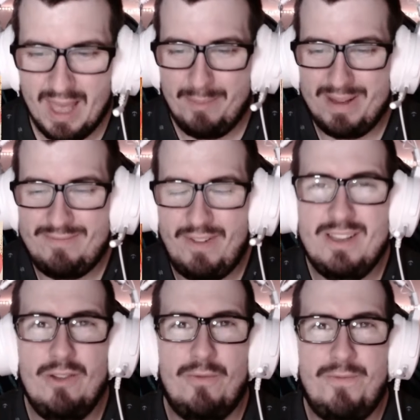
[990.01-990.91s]
But when
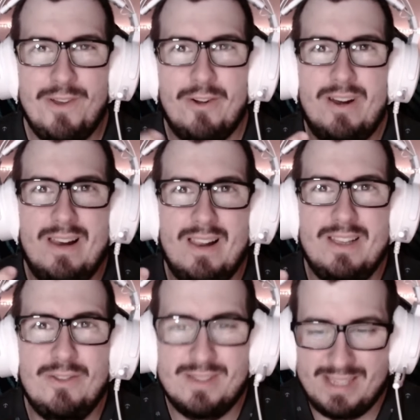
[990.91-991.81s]
you fuel
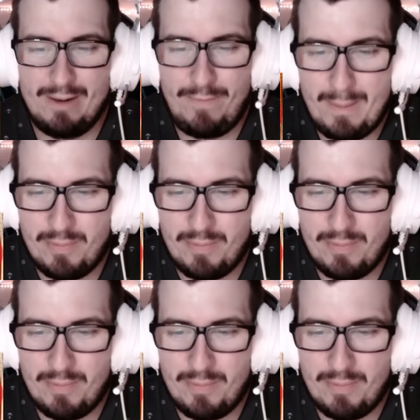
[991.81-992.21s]
yourself up